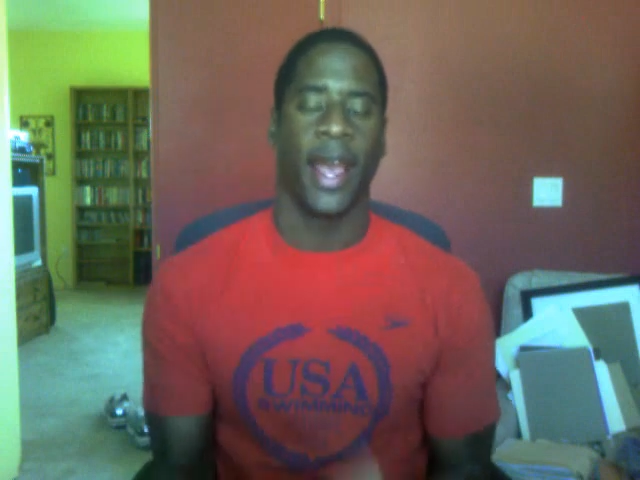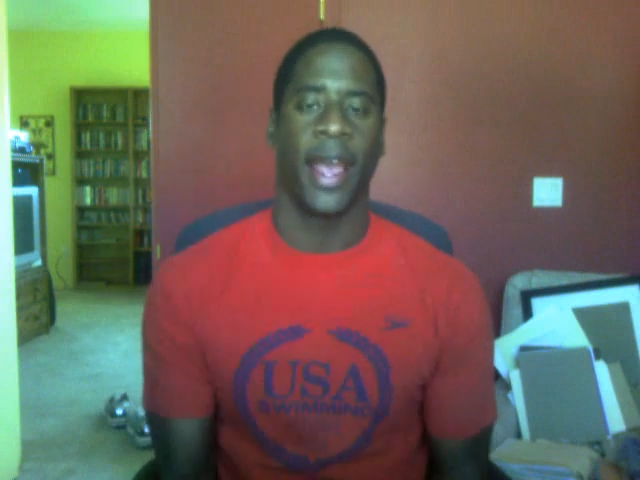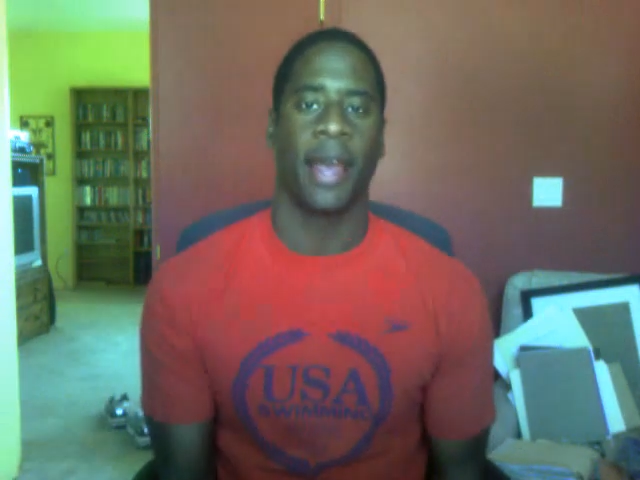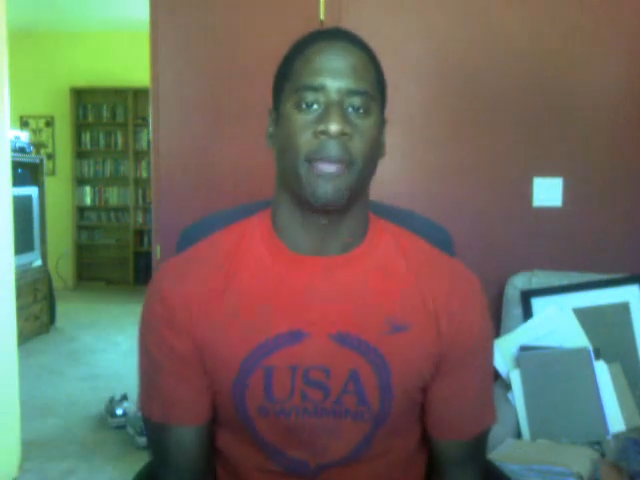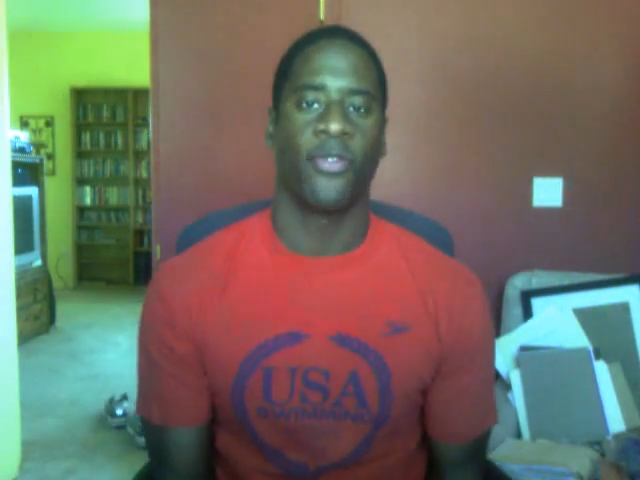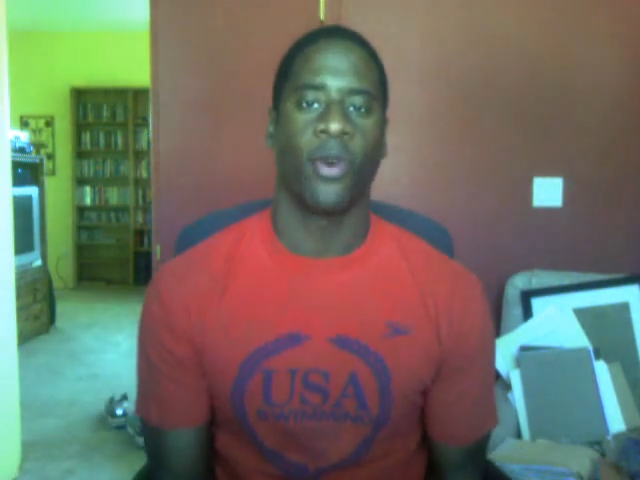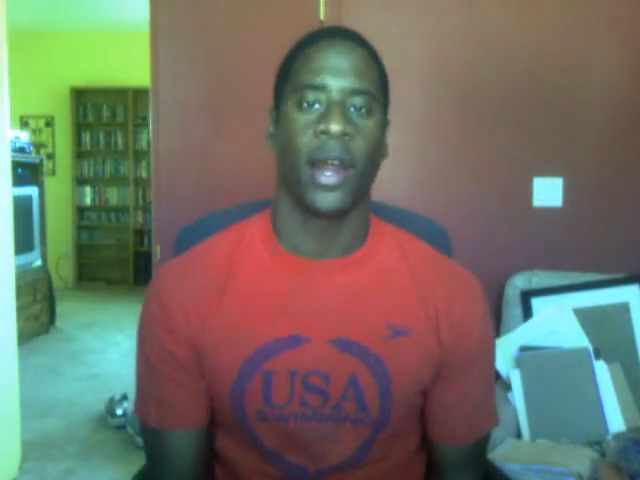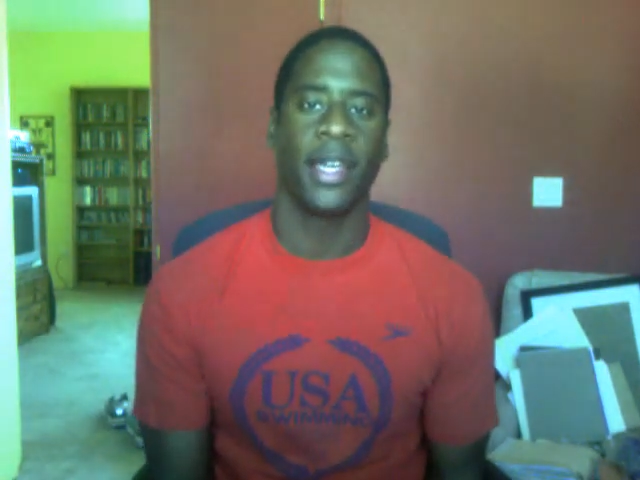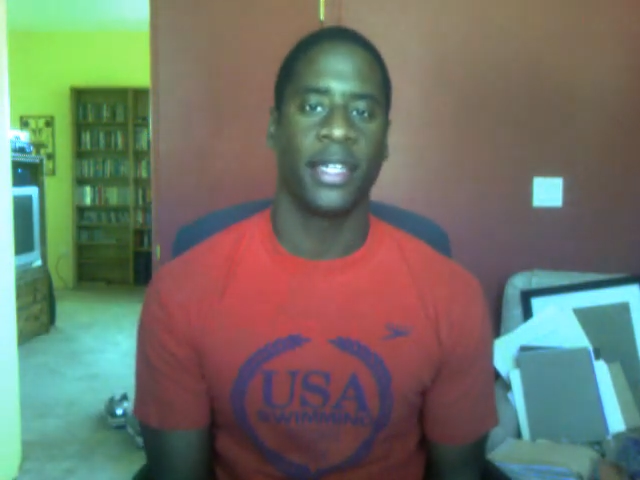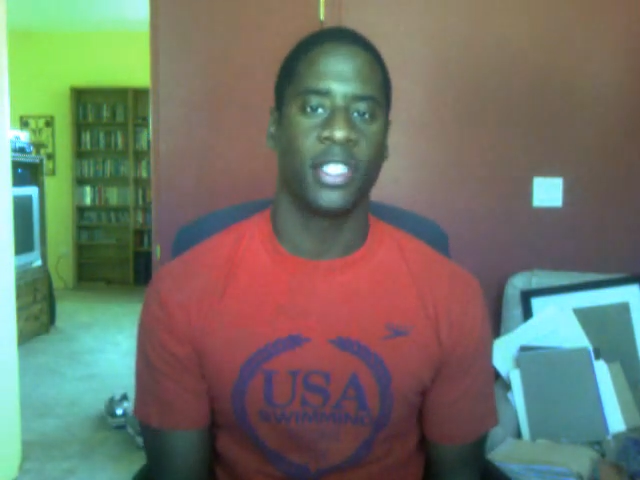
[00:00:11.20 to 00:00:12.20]
And
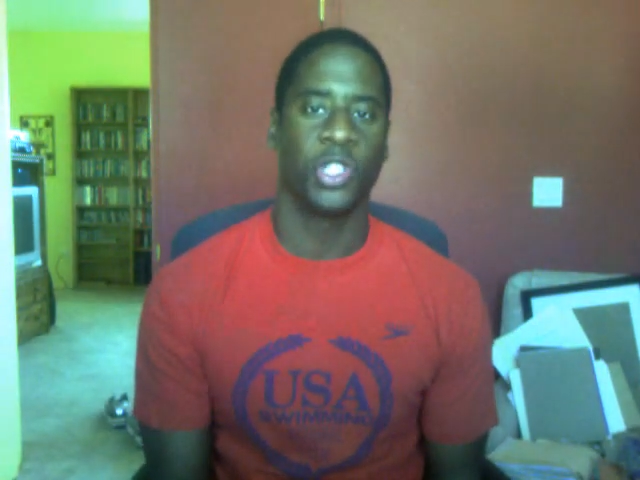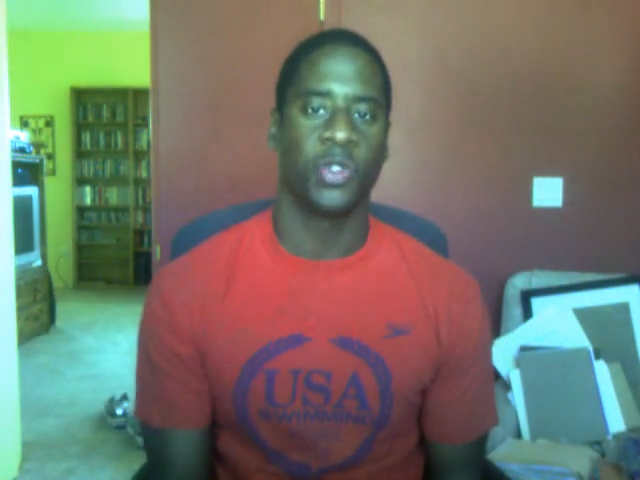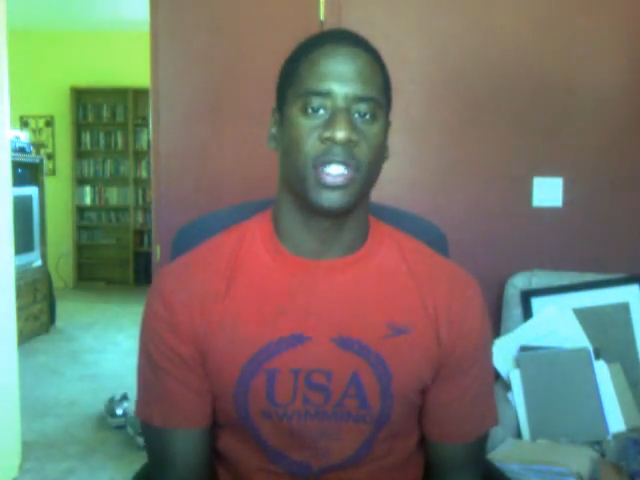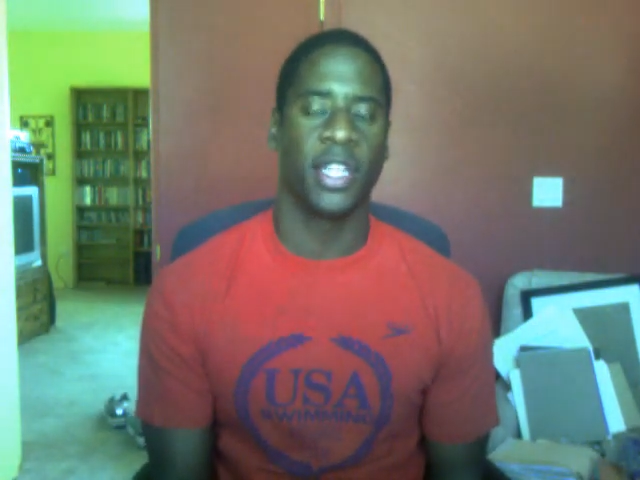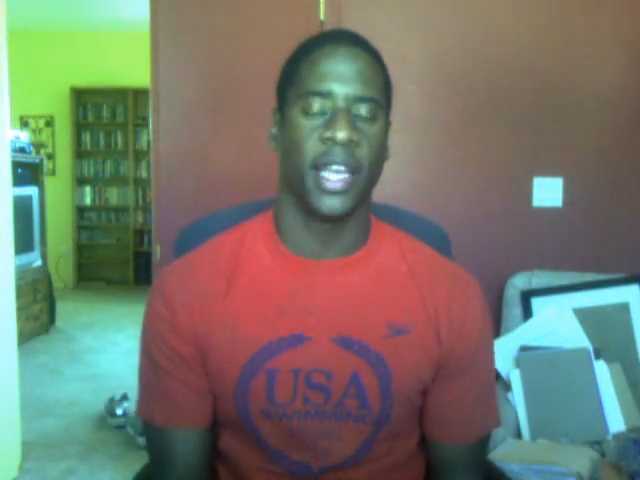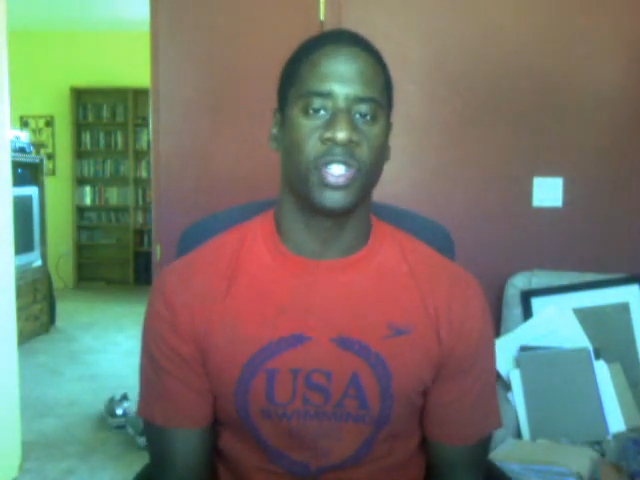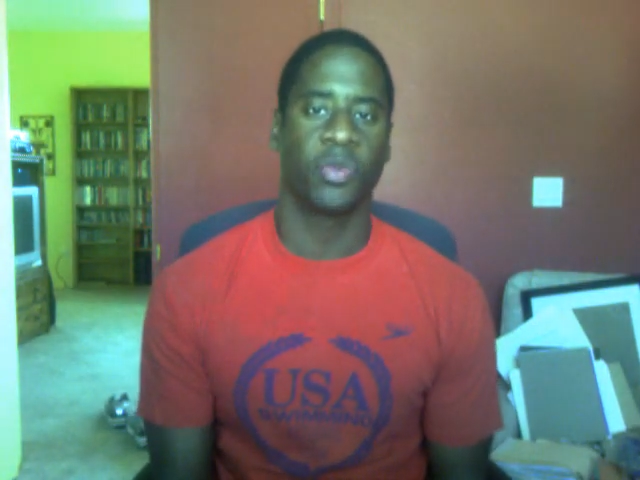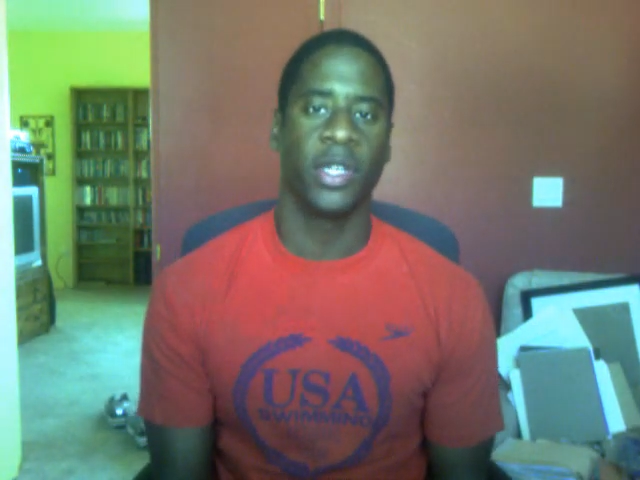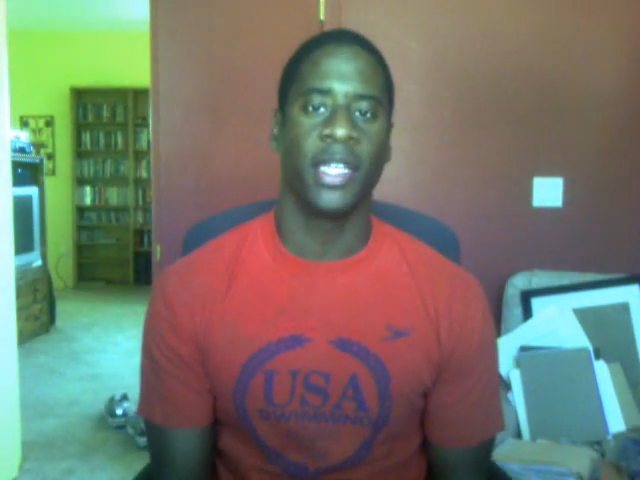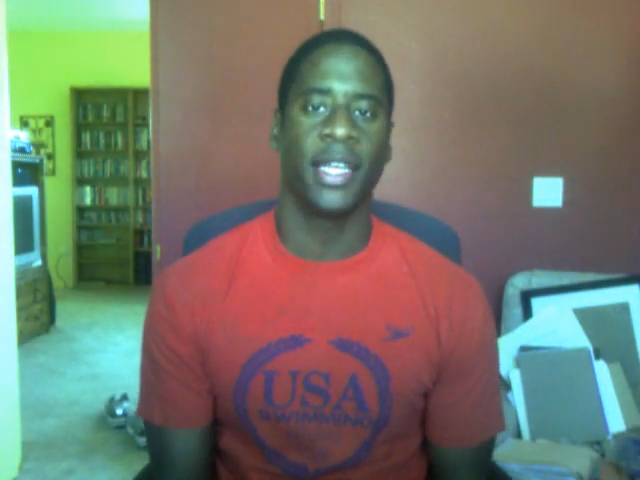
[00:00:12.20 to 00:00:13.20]
before I get to
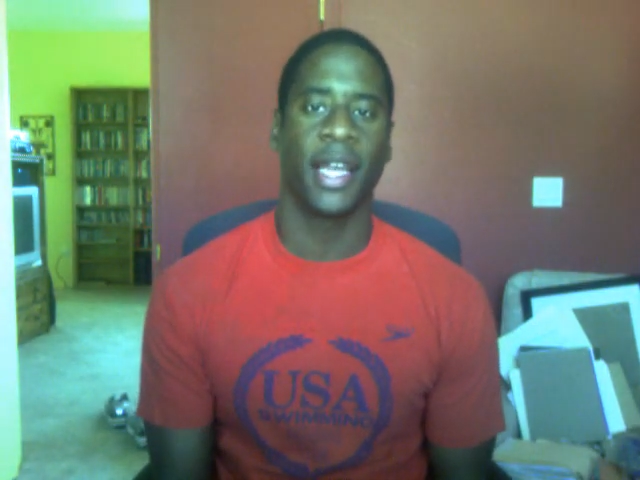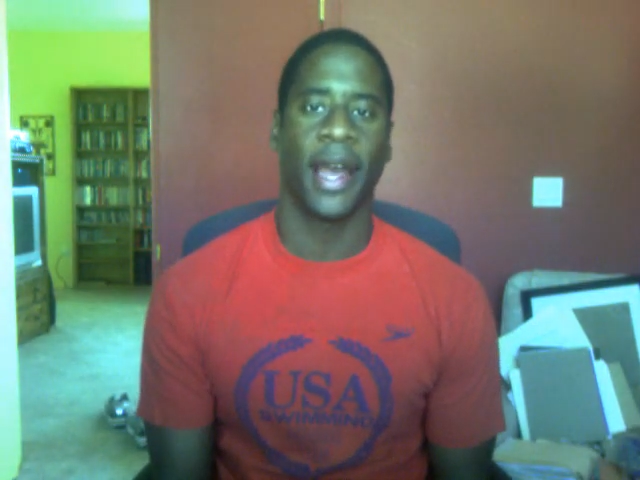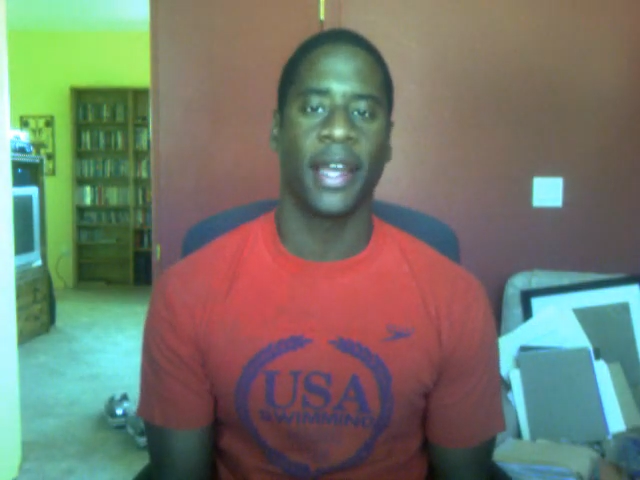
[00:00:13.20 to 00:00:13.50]
today's reading,